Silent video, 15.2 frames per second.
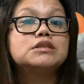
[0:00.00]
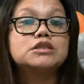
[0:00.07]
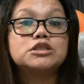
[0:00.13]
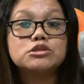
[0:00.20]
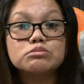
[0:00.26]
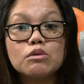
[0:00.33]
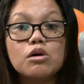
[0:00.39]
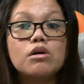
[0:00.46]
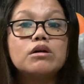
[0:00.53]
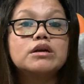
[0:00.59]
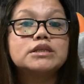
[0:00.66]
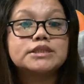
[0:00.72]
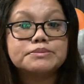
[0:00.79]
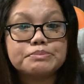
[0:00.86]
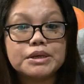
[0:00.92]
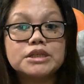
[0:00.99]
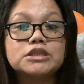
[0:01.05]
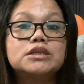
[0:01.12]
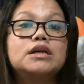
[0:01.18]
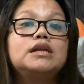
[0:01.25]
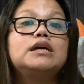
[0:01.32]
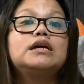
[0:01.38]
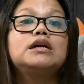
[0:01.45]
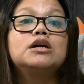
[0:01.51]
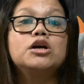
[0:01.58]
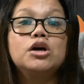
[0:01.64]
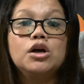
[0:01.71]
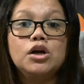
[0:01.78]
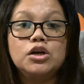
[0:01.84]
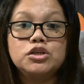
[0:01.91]
it's more, especially
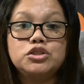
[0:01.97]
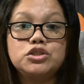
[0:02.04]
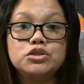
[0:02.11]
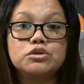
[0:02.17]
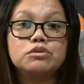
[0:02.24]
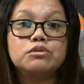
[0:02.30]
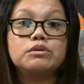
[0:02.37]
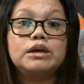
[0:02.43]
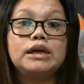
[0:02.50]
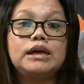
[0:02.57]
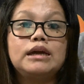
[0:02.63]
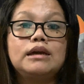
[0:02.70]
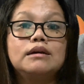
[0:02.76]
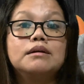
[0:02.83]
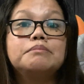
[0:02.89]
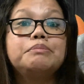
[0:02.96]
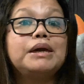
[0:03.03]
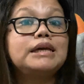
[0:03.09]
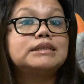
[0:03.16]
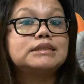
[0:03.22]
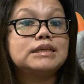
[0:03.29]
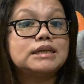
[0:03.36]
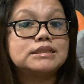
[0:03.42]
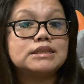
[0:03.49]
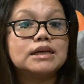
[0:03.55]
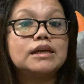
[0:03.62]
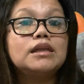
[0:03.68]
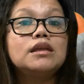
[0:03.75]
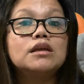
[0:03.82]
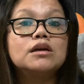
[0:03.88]
during peak
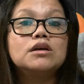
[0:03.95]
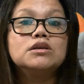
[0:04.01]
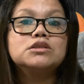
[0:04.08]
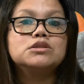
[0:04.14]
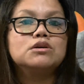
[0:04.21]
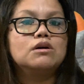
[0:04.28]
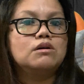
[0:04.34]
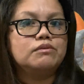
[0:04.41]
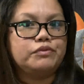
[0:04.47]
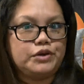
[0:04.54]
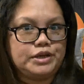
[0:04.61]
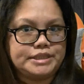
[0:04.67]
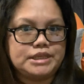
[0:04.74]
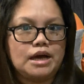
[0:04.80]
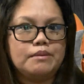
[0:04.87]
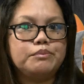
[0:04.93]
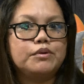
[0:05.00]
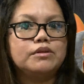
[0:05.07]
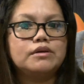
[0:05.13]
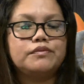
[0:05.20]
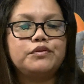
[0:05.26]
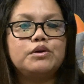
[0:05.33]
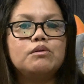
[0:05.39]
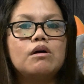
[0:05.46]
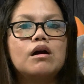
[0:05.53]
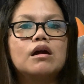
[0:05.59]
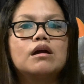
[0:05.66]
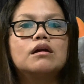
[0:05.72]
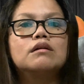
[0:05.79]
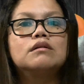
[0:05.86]
season. So for example, if you
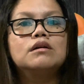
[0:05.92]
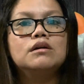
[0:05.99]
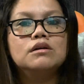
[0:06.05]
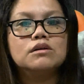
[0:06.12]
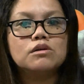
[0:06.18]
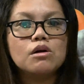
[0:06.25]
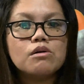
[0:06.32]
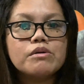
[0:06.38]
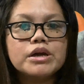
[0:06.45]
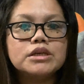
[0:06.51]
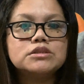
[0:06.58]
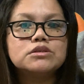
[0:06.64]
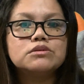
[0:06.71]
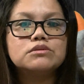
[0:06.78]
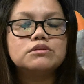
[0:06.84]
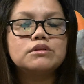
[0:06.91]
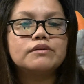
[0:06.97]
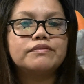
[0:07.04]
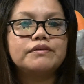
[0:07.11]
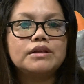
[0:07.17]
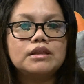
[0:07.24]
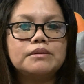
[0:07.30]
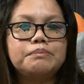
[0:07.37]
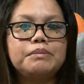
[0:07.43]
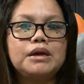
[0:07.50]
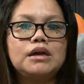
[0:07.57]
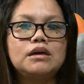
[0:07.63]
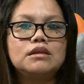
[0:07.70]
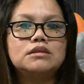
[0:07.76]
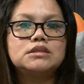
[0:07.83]
are going to the
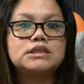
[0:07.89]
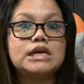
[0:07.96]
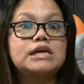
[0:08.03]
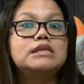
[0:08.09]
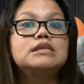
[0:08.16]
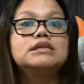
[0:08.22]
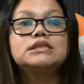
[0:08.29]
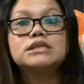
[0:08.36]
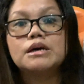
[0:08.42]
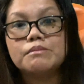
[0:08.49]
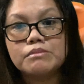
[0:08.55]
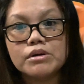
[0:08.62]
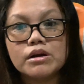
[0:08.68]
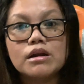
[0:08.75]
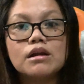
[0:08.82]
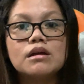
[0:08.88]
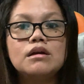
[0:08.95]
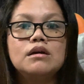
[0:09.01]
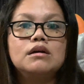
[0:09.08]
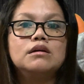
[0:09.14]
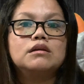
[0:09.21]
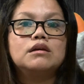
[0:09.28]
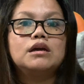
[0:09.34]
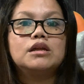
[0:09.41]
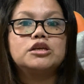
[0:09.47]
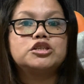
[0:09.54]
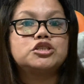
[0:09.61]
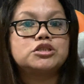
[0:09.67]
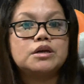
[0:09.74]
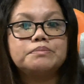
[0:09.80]
Philippines in December, get
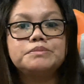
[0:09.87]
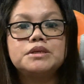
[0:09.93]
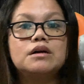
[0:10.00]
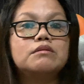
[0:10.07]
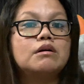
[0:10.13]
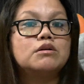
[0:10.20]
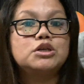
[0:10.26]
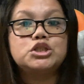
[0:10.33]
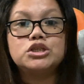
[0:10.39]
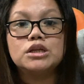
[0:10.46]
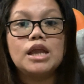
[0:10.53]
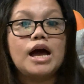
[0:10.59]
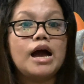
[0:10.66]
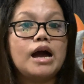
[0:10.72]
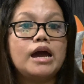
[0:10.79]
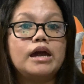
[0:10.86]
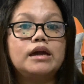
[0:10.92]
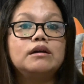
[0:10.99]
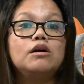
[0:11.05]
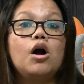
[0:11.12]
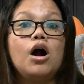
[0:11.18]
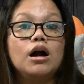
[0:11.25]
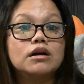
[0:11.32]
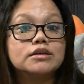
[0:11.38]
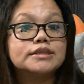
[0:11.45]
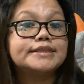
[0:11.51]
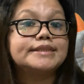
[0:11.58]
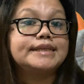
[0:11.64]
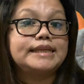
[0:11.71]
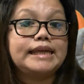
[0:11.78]
it shipped around July,
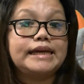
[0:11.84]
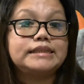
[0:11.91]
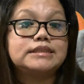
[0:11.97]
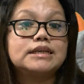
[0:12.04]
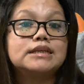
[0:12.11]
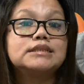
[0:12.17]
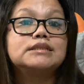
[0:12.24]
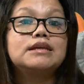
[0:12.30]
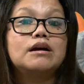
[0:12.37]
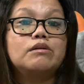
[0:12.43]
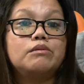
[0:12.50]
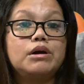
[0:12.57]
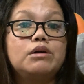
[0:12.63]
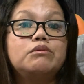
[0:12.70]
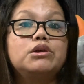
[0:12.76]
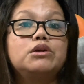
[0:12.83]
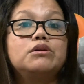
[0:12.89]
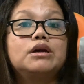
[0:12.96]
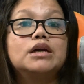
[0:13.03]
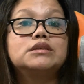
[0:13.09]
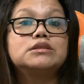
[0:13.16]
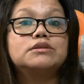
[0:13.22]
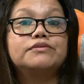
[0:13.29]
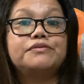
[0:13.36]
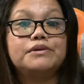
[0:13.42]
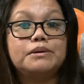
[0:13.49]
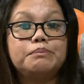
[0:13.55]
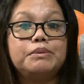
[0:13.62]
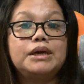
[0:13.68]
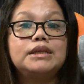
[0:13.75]
August, the latest. That way, when you get to the
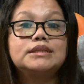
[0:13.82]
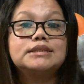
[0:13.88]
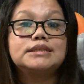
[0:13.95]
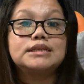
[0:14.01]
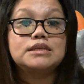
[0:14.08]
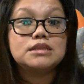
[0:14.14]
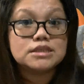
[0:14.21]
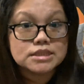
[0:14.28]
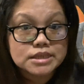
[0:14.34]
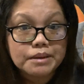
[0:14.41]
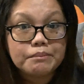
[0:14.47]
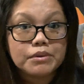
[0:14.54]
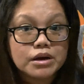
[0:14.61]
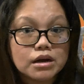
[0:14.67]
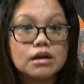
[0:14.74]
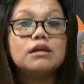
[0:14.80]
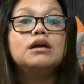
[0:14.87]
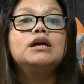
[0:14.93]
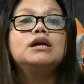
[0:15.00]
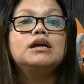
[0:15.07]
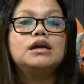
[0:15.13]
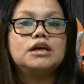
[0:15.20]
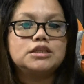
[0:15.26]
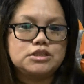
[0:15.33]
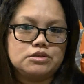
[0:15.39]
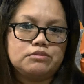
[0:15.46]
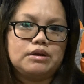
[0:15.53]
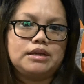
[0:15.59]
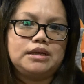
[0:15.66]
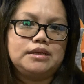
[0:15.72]
Philippines in December, it's
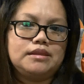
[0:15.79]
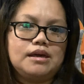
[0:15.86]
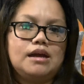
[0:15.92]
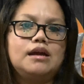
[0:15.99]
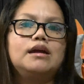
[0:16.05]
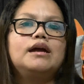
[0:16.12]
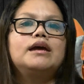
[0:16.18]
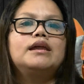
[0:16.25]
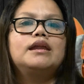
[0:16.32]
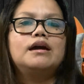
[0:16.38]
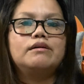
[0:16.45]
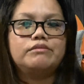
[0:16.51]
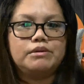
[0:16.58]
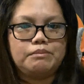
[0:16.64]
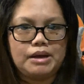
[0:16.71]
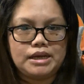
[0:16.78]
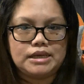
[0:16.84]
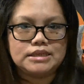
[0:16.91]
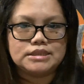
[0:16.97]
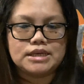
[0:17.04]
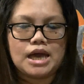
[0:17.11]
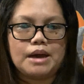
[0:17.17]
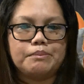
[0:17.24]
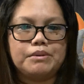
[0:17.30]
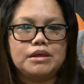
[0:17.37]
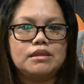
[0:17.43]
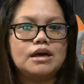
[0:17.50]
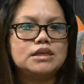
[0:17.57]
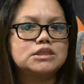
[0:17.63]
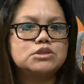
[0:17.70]
already there and everybody is happy.
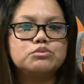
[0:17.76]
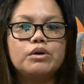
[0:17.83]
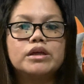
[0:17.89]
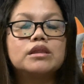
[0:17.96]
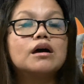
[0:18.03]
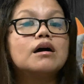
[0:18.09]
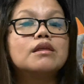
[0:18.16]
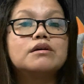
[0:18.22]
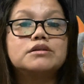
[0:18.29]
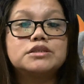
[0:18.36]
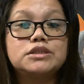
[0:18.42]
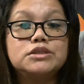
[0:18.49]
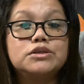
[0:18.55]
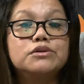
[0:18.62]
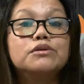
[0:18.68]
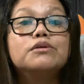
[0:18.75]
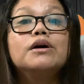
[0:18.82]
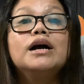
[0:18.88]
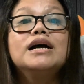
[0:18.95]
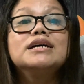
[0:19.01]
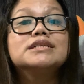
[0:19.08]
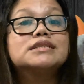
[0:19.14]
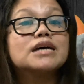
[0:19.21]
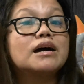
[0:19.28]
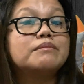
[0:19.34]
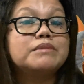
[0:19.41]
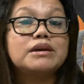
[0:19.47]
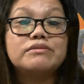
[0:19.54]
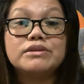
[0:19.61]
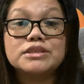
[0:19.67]
That's what others do.
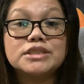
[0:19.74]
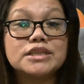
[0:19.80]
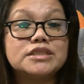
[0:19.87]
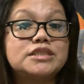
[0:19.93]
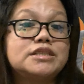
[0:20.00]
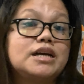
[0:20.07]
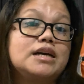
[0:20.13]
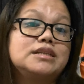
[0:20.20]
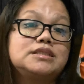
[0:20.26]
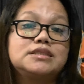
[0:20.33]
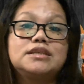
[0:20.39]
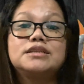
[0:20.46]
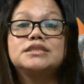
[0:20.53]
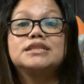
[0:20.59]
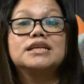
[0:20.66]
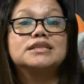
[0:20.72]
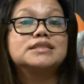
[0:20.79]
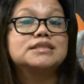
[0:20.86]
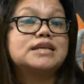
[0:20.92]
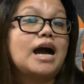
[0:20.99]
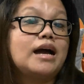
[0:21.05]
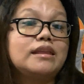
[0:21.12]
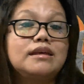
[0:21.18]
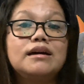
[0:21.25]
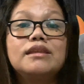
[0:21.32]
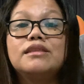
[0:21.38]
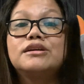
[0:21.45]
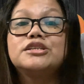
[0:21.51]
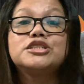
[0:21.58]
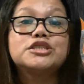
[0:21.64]
Some even suggest there's Lazada,
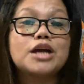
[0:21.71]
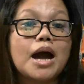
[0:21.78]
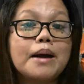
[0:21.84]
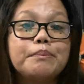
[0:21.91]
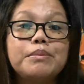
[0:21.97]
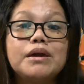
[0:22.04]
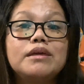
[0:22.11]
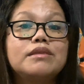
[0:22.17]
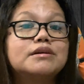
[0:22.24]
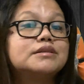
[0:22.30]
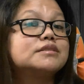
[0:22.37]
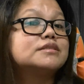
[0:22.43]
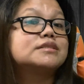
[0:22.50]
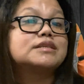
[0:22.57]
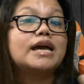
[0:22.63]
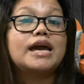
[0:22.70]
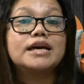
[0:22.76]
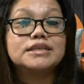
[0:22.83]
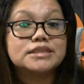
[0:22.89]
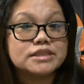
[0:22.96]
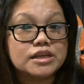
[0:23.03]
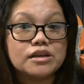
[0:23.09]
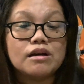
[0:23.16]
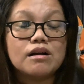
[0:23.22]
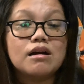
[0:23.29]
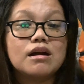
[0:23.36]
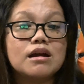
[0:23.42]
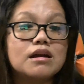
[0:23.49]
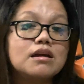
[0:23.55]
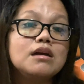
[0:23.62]
there's Shopee, there's
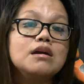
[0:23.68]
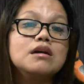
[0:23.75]
SNR